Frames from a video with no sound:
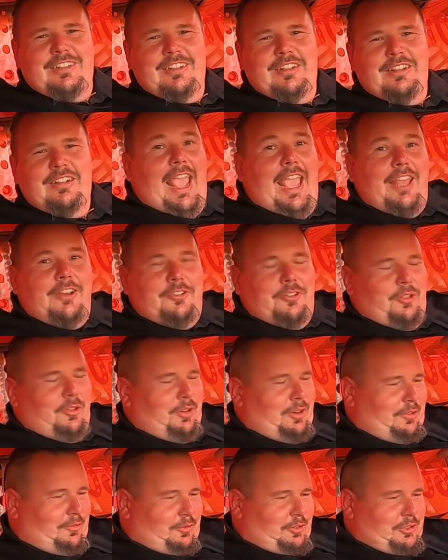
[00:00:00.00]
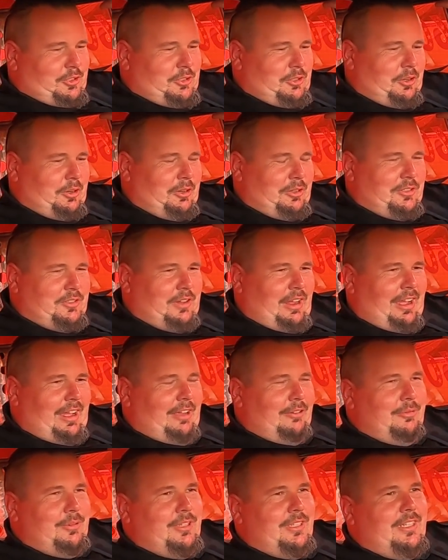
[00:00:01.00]
a handle on it for sure. So
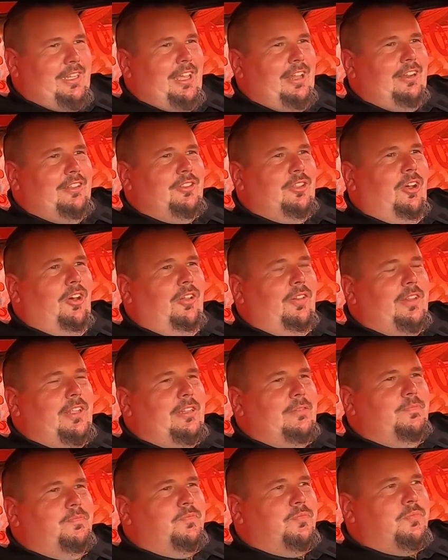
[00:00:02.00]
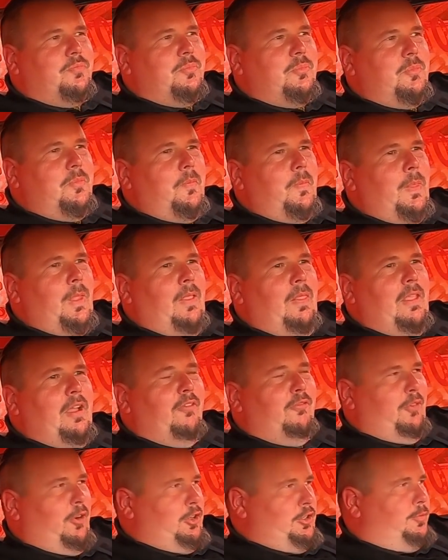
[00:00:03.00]
I really kind of thought that
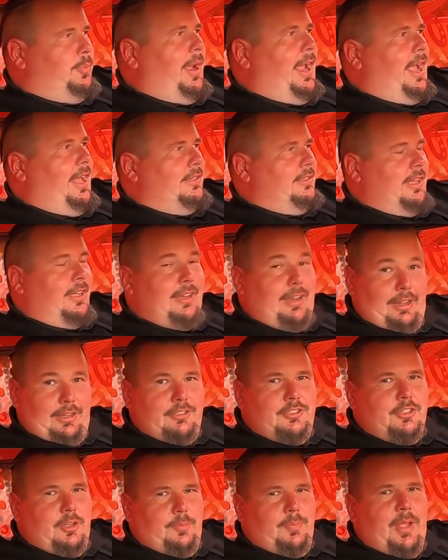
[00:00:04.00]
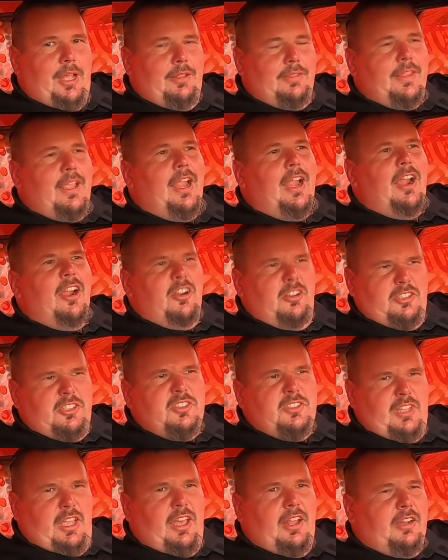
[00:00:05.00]
first pass I'd jump out there and
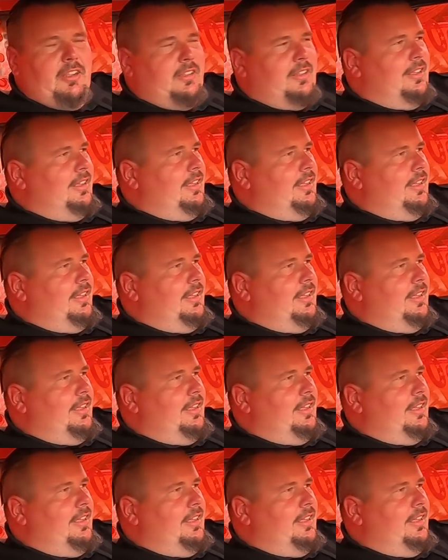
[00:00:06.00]
just kind of